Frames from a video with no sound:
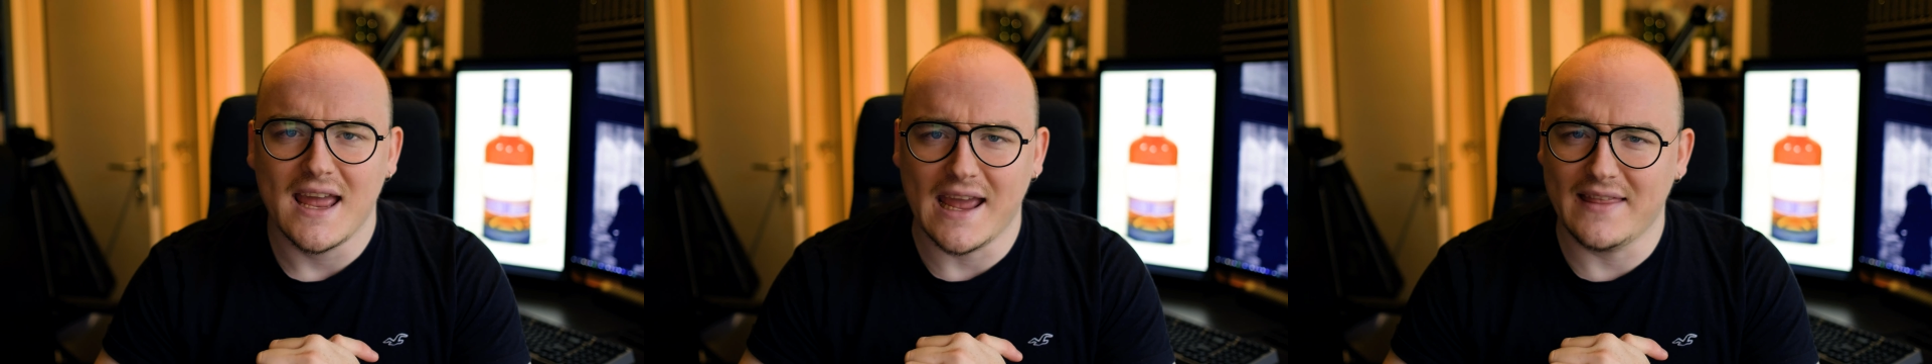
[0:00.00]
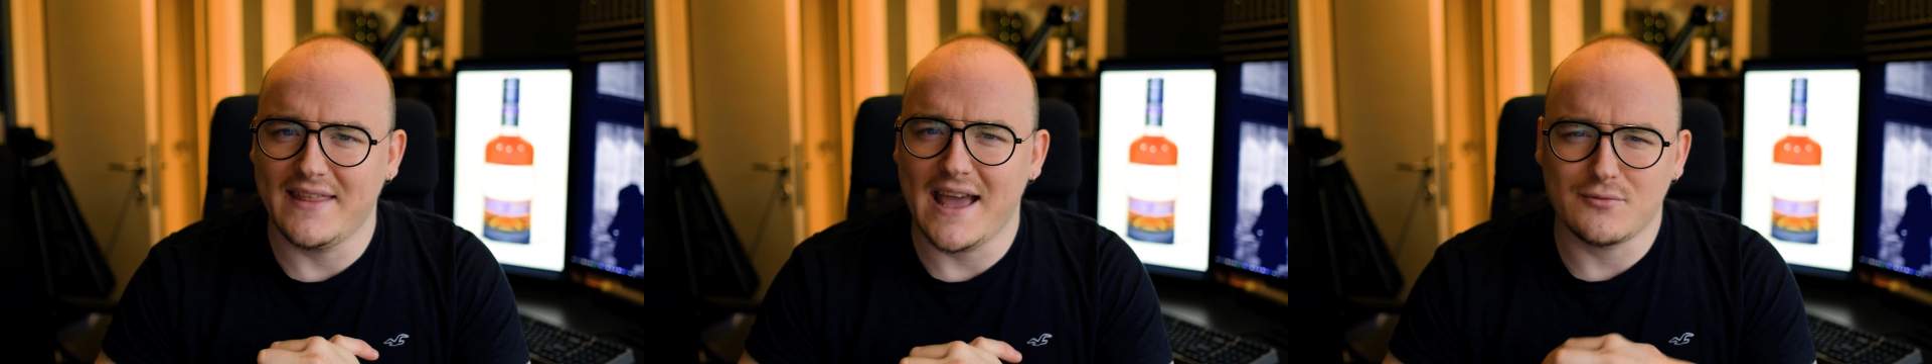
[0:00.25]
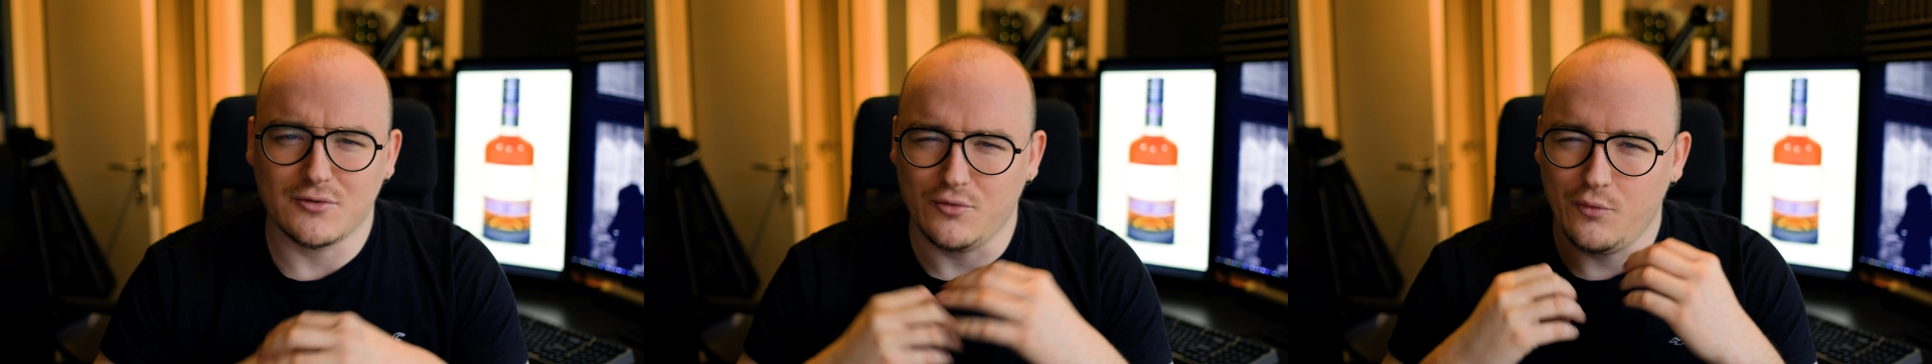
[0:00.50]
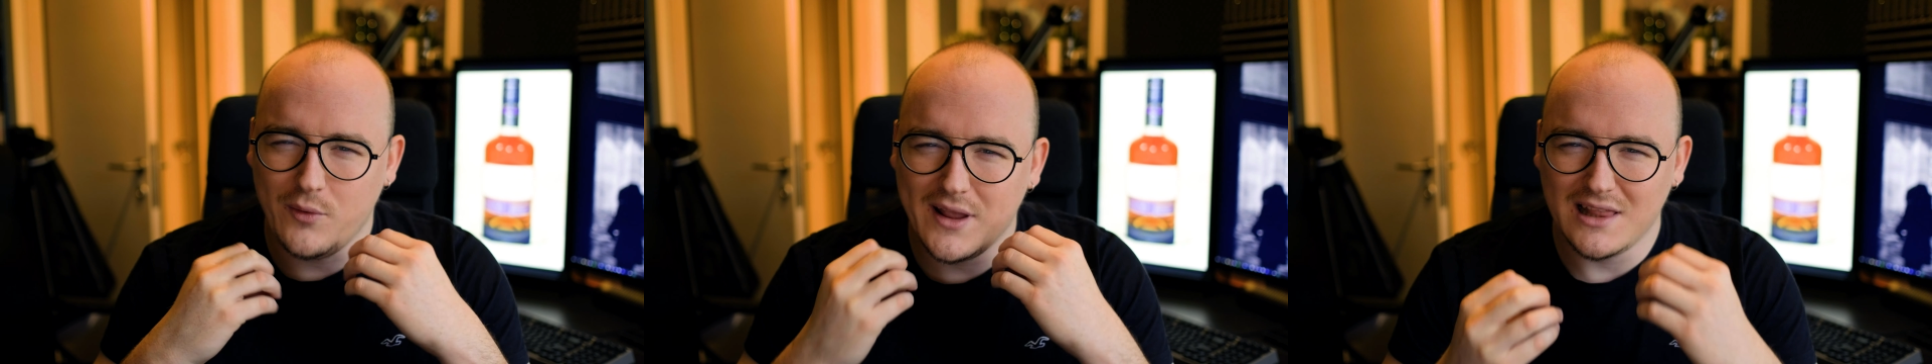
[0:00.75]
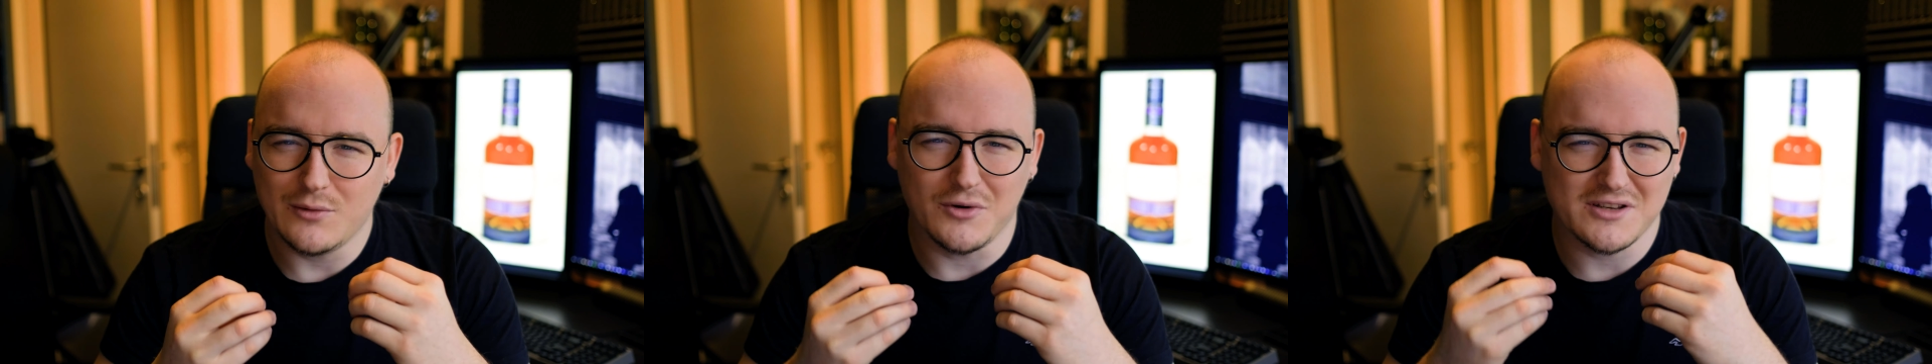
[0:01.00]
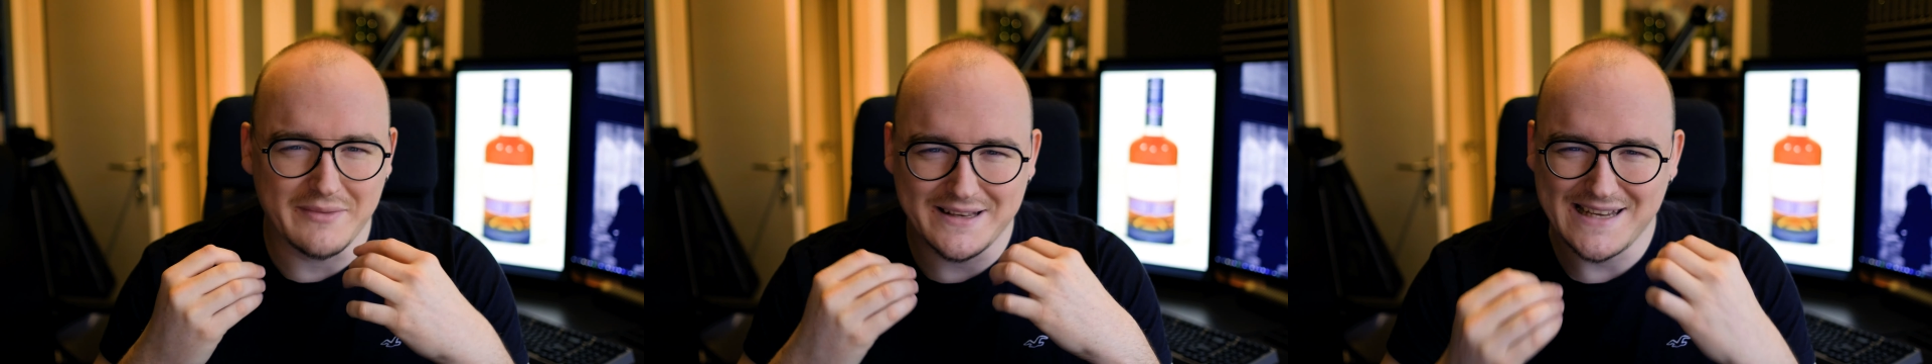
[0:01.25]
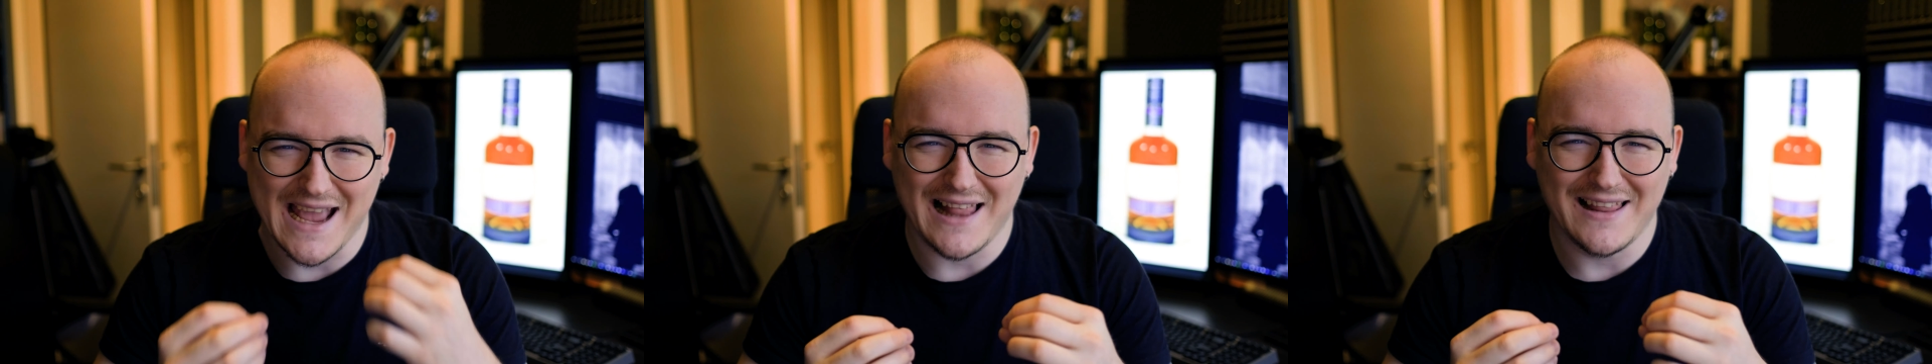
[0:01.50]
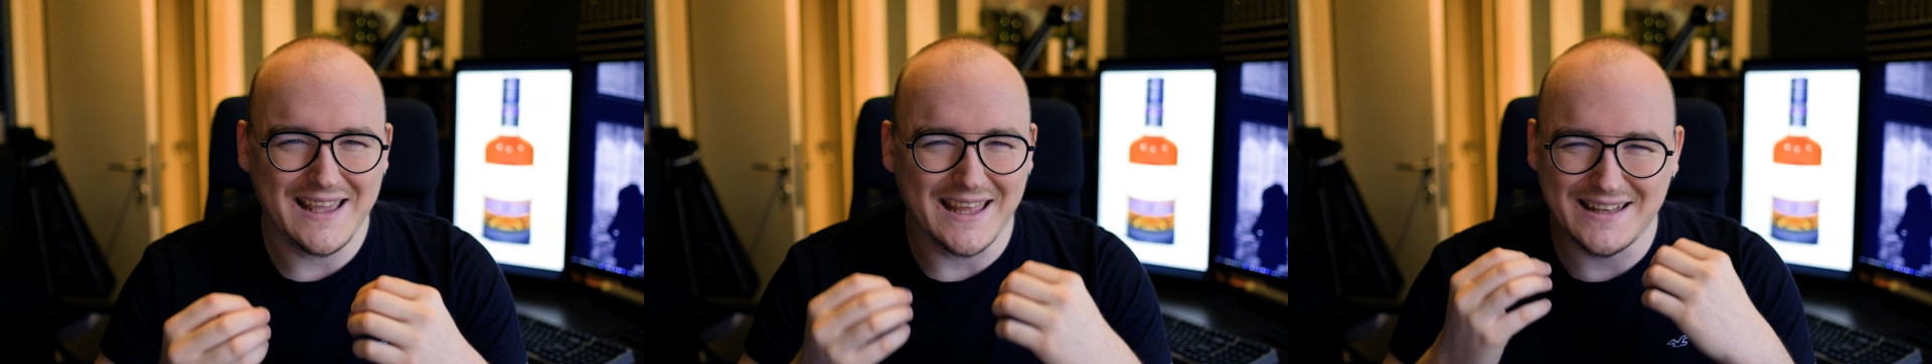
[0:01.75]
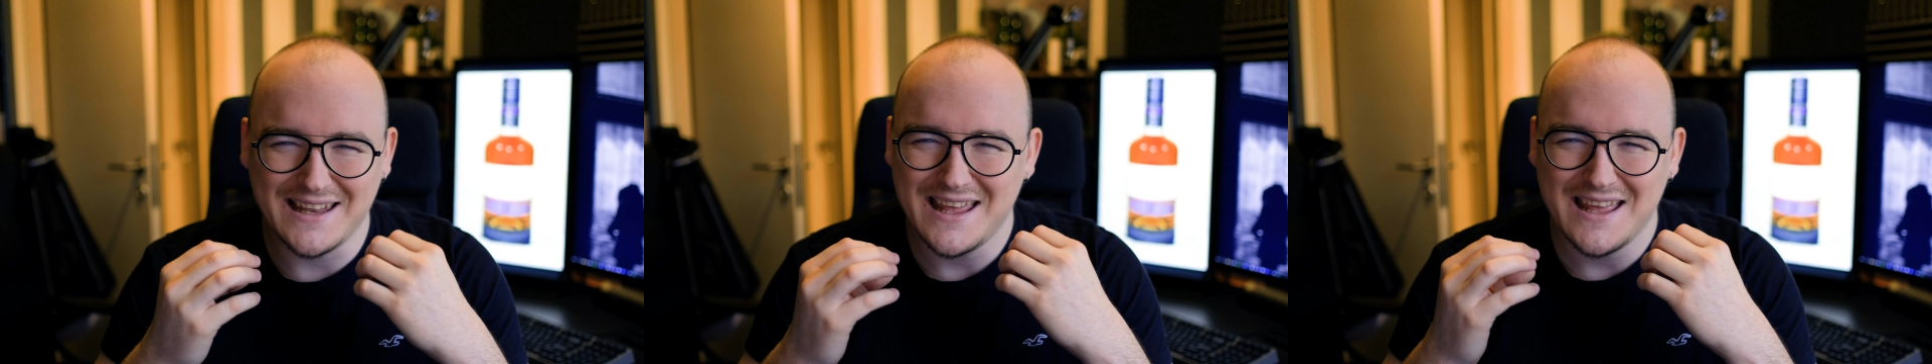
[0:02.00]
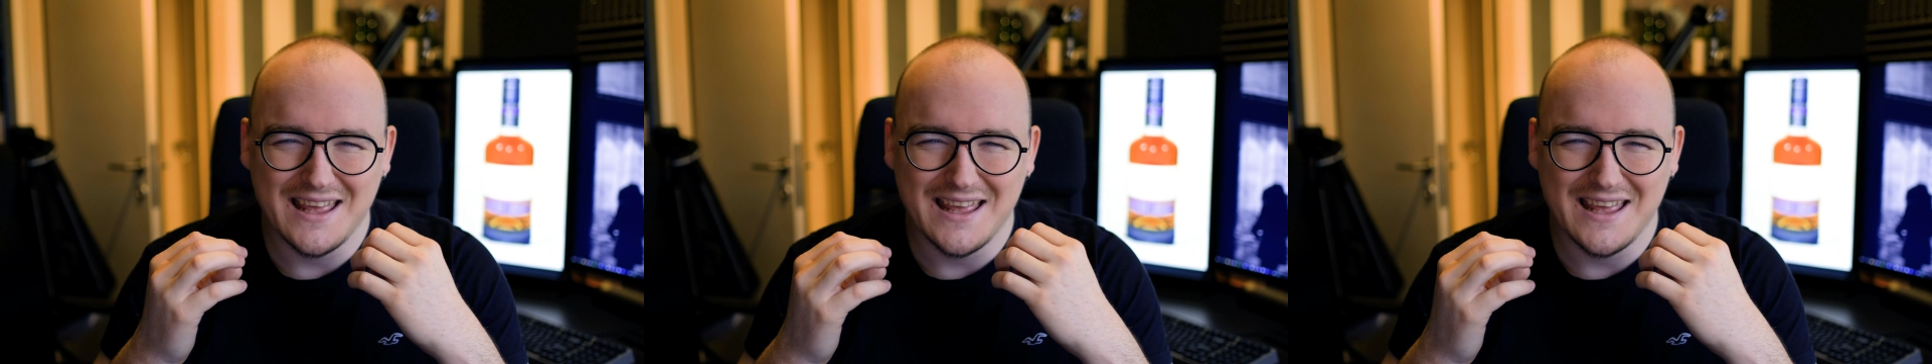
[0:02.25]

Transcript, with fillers: and that one really was metallic and